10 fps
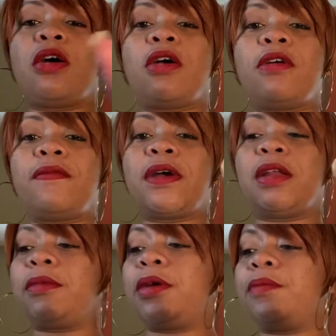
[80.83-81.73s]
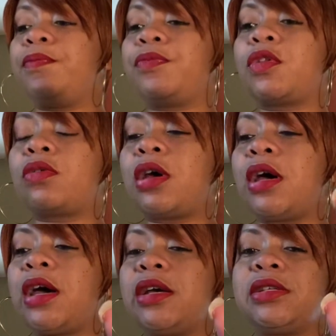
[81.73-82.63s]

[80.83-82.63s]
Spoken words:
Earth element. Okay.